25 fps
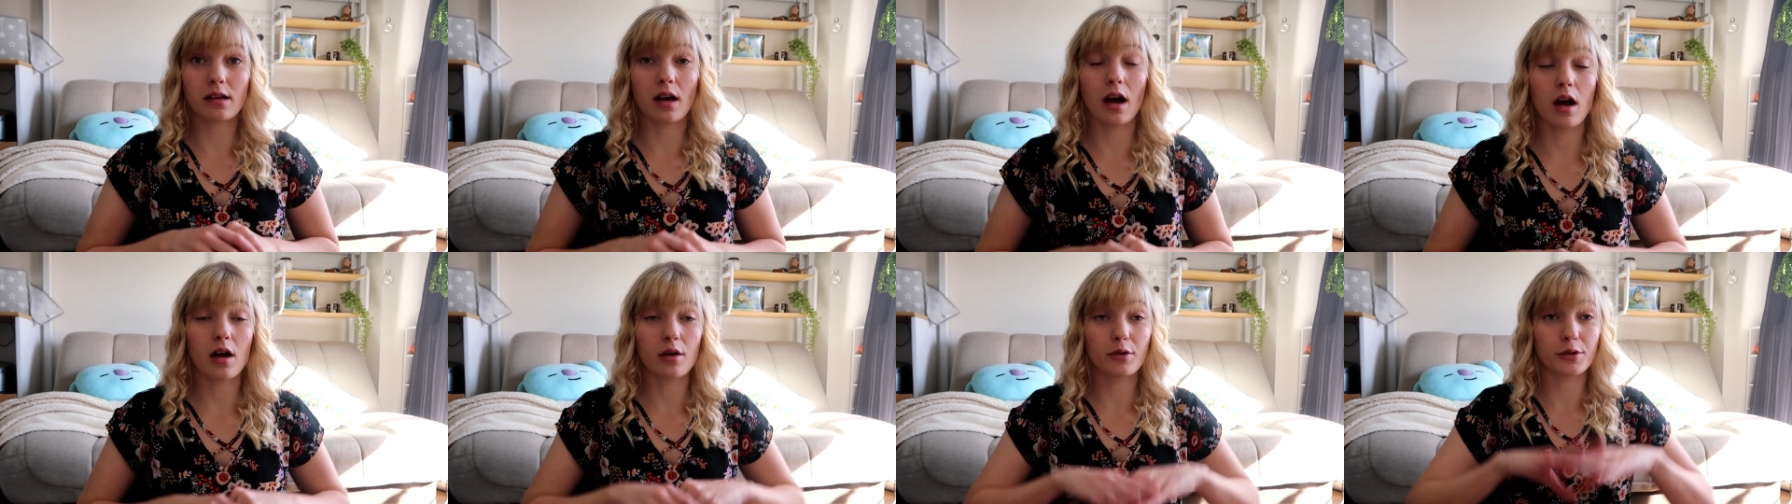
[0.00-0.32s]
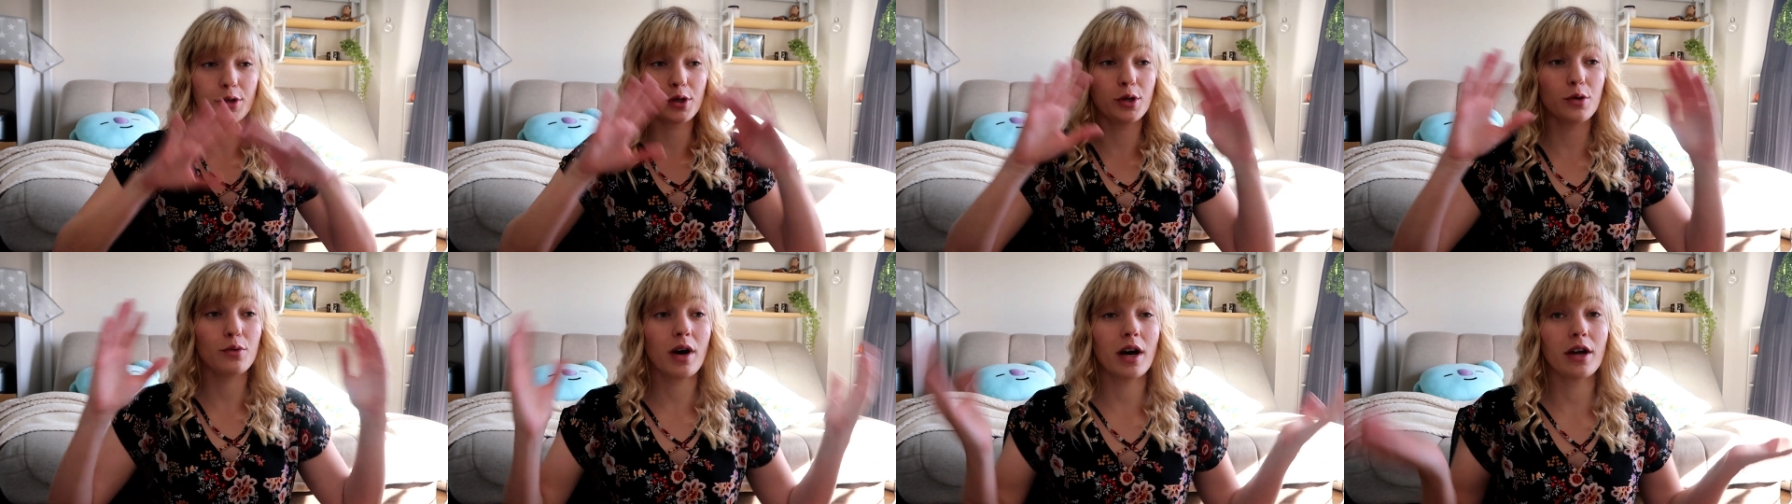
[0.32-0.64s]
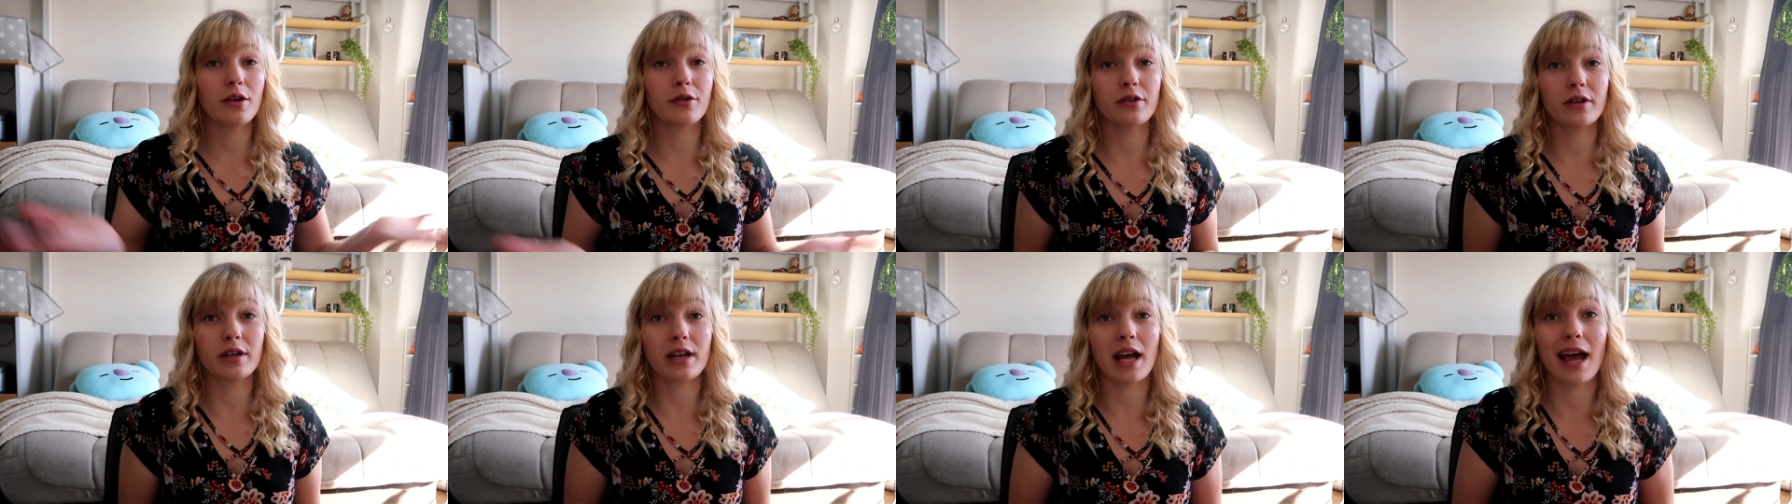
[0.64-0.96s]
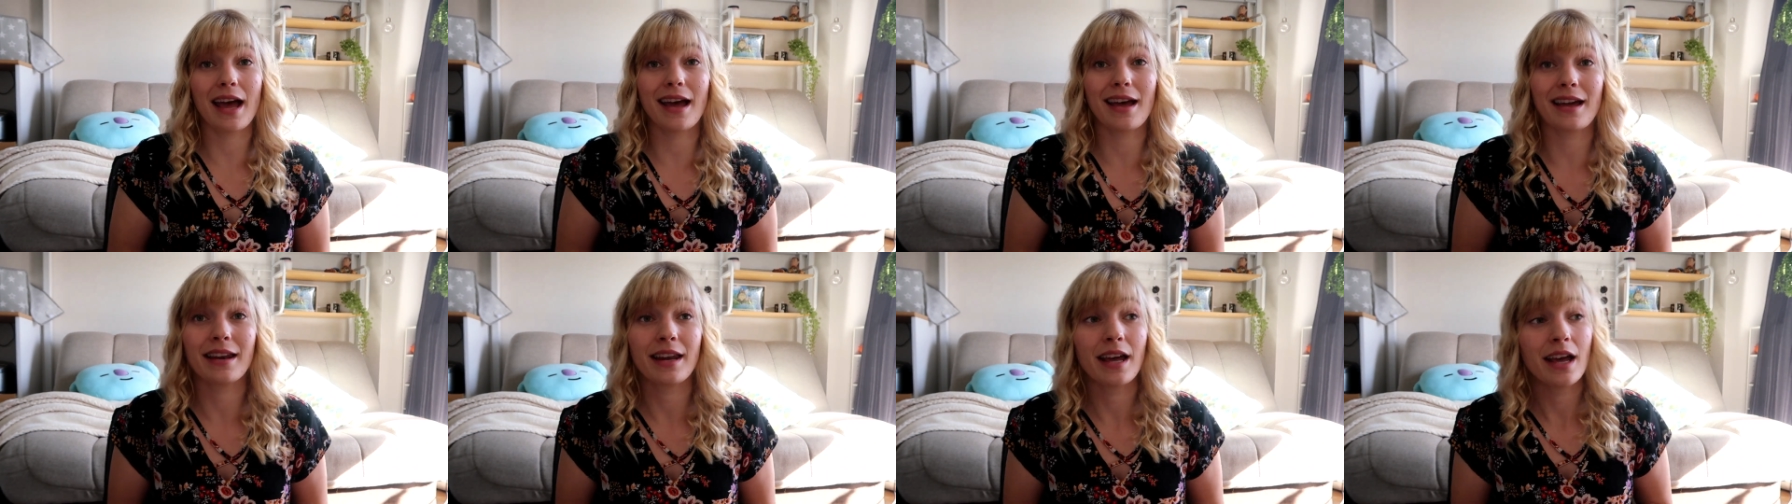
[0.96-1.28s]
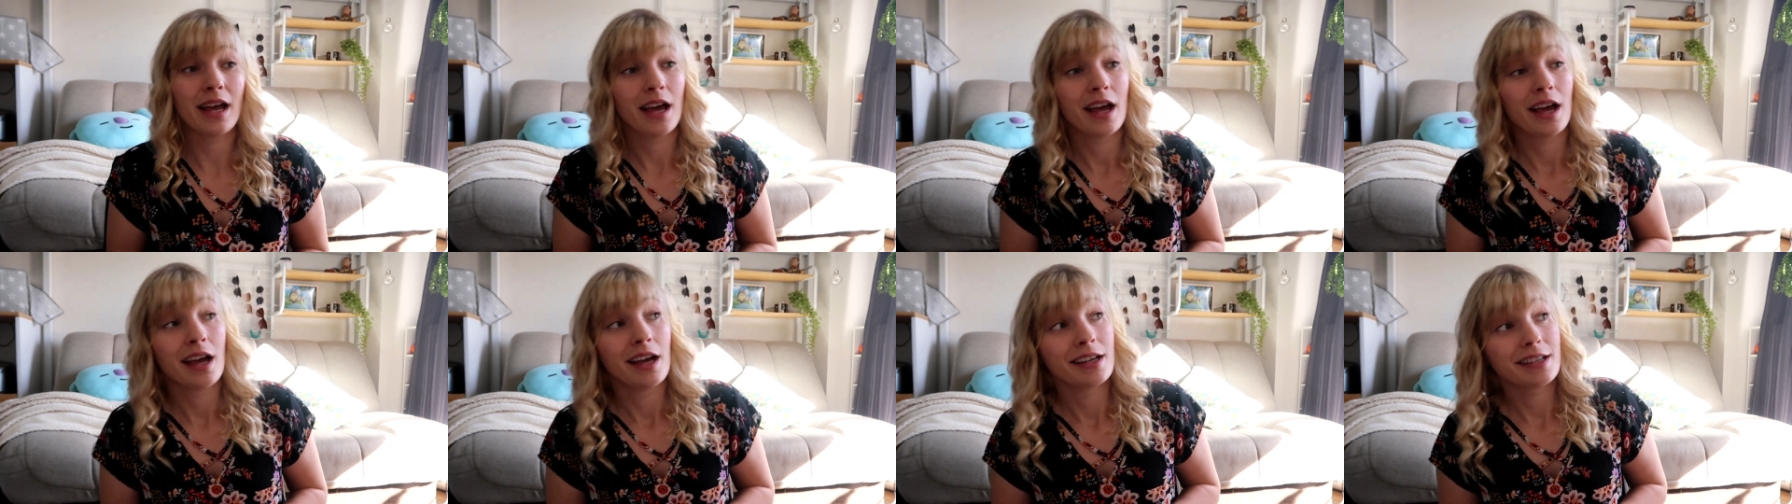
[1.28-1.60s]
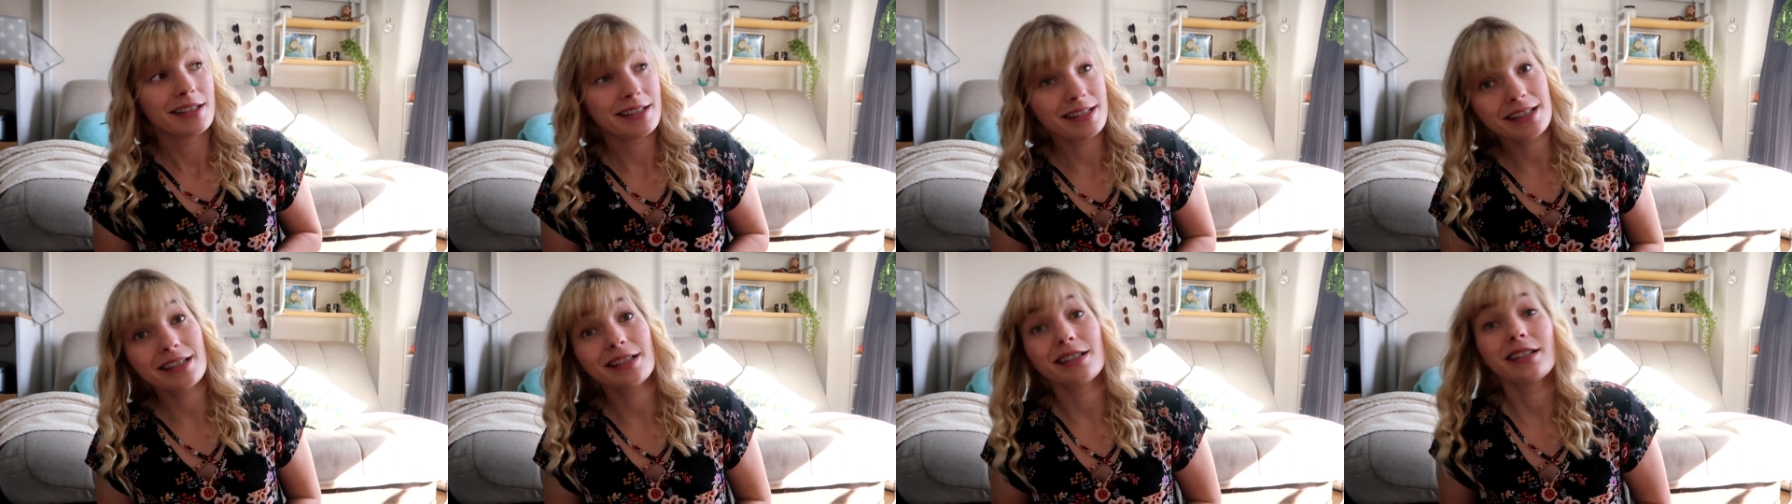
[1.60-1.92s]
are
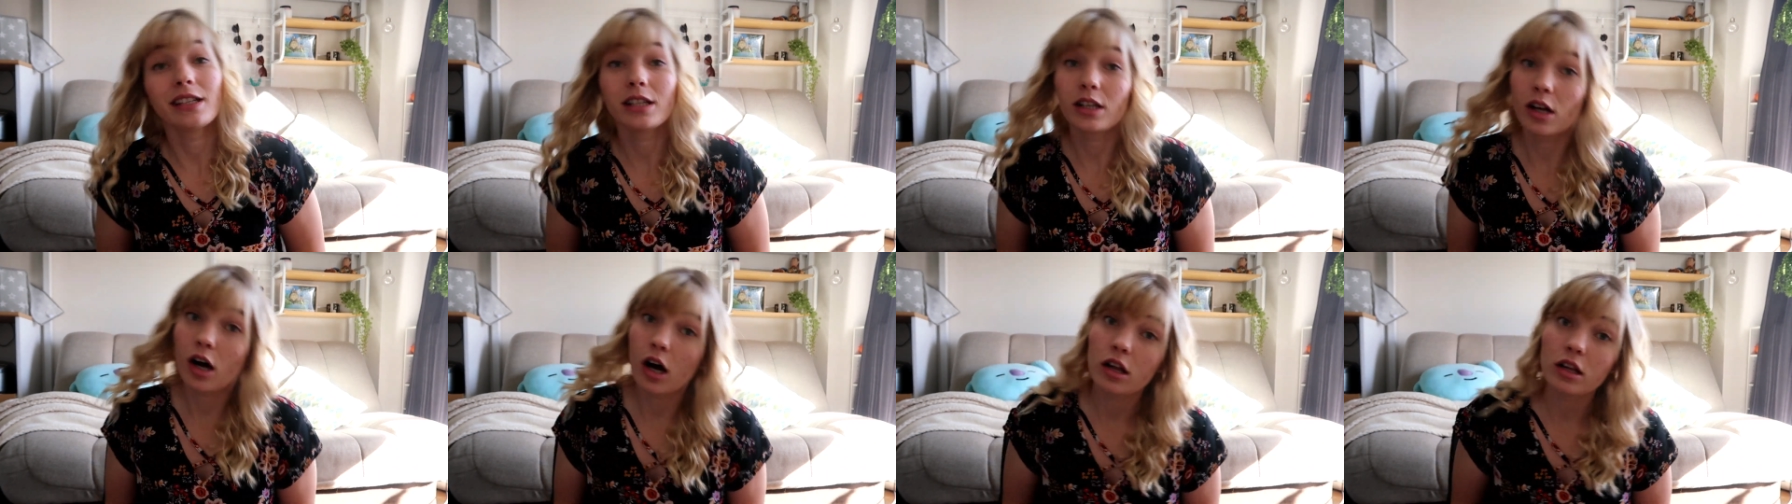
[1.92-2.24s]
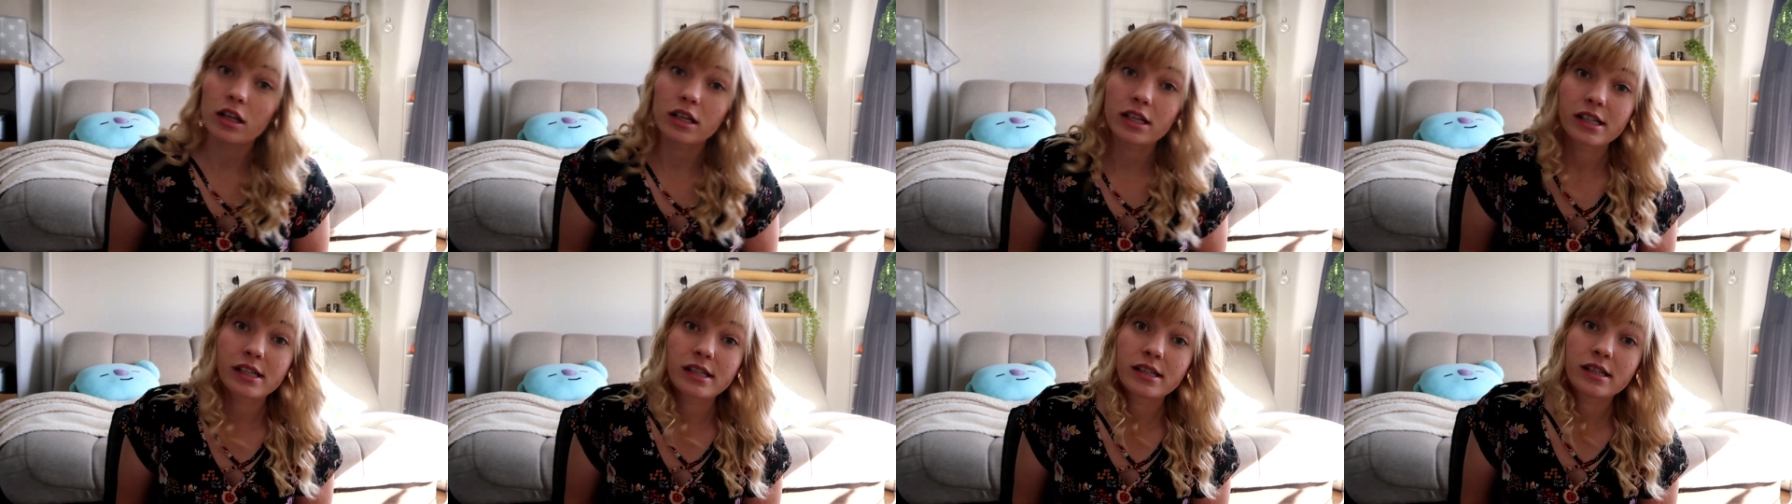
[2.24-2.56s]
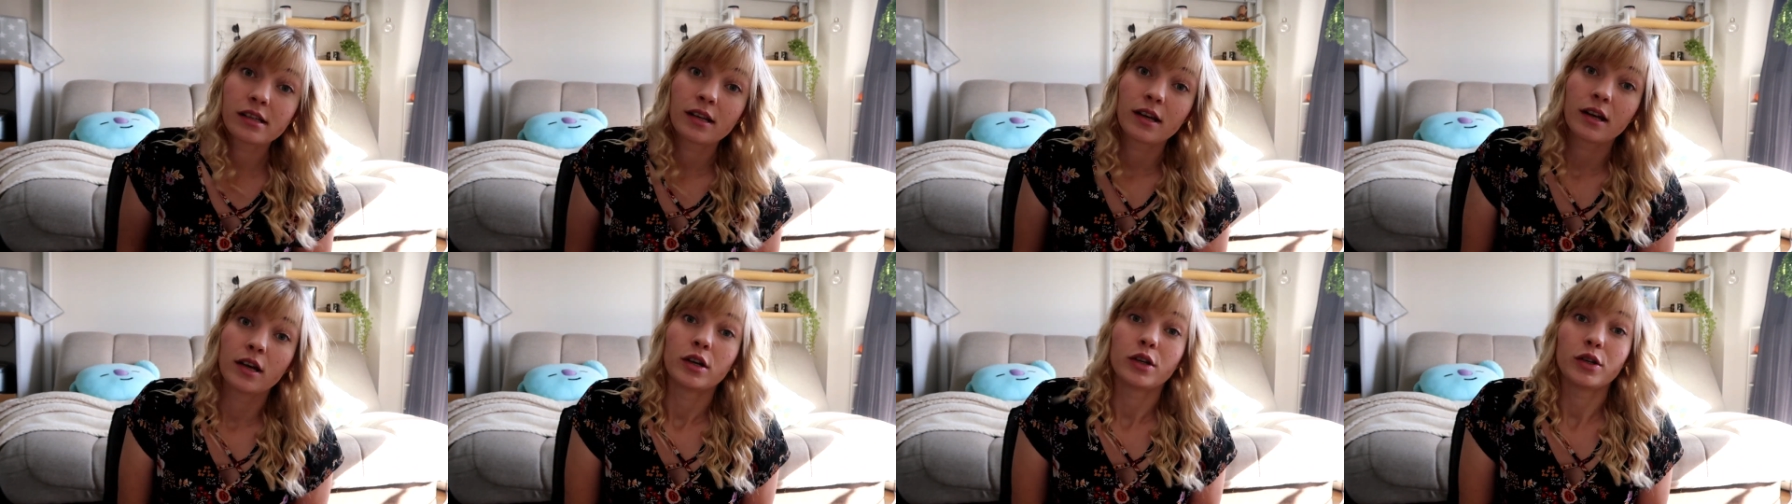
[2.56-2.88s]
$260